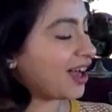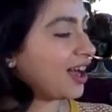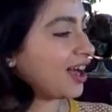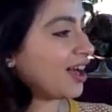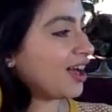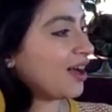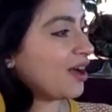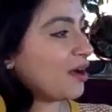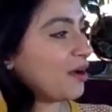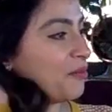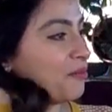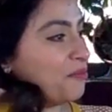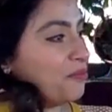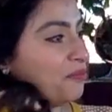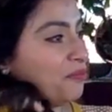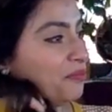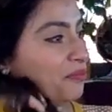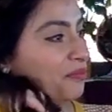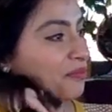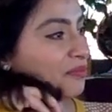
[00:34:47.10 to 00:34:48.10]

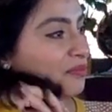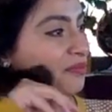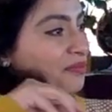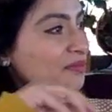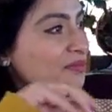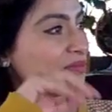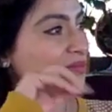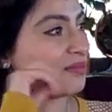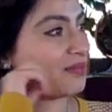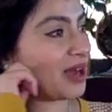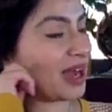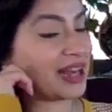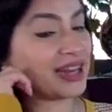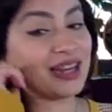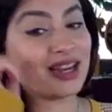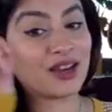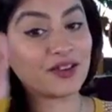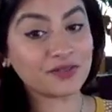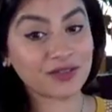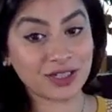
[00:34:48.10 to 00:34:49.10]
I
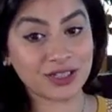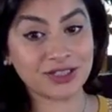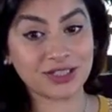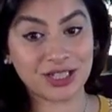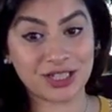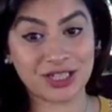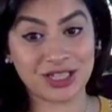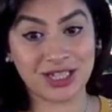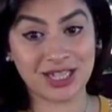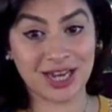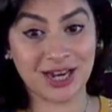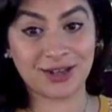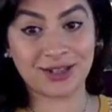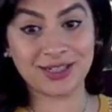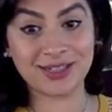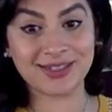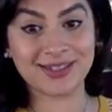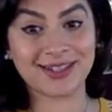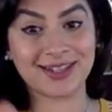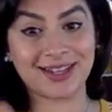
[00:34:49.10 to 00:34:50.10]
love that
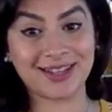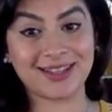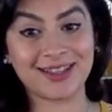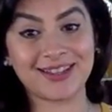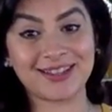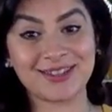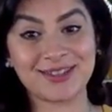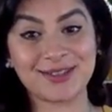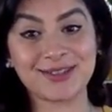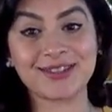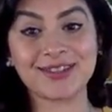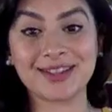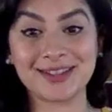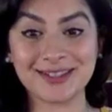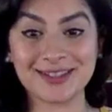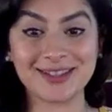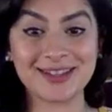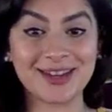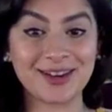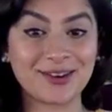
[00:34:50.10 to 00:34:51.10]
Sagittarians are like that too.
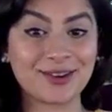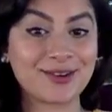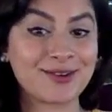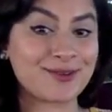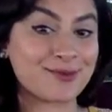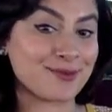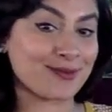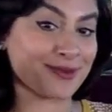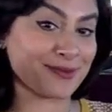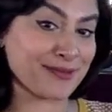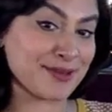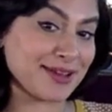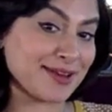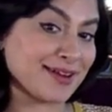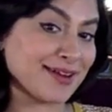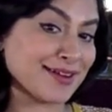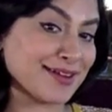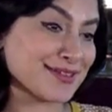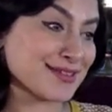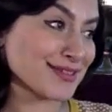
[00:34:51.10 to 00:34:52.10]
Sagittarian
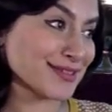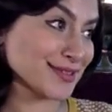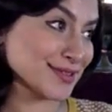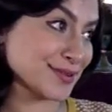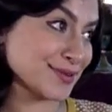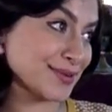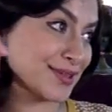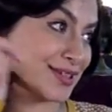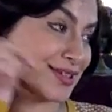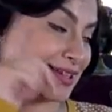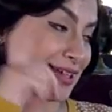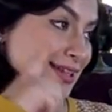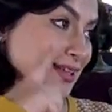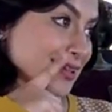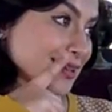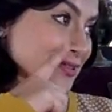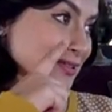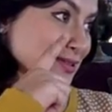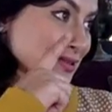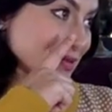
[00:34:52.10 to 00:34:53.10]
women are so much like
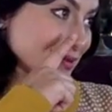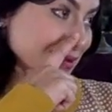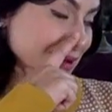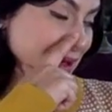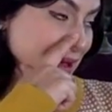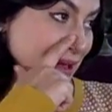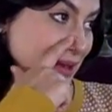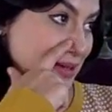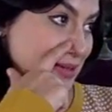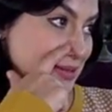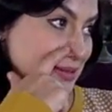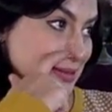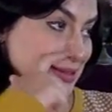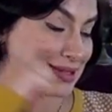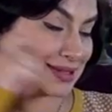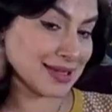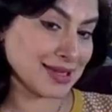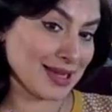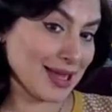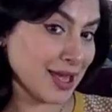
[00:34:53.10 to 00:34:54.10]
that too.
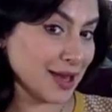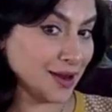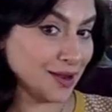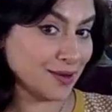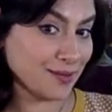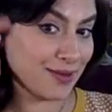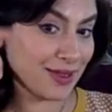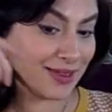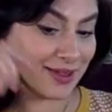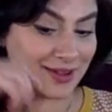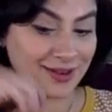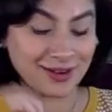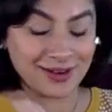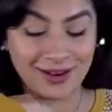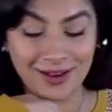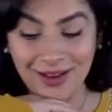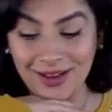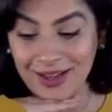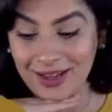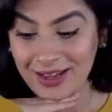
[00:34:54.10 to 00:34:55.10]
Just get on with it.
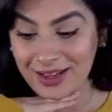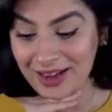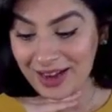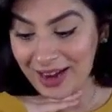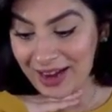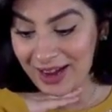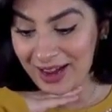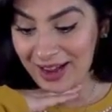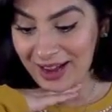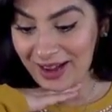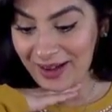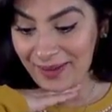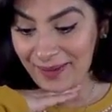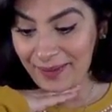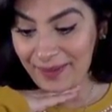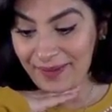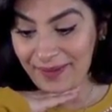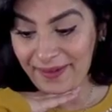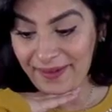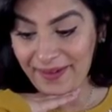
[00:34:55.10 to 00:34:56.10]

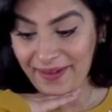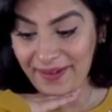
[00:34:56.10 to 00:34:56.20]
I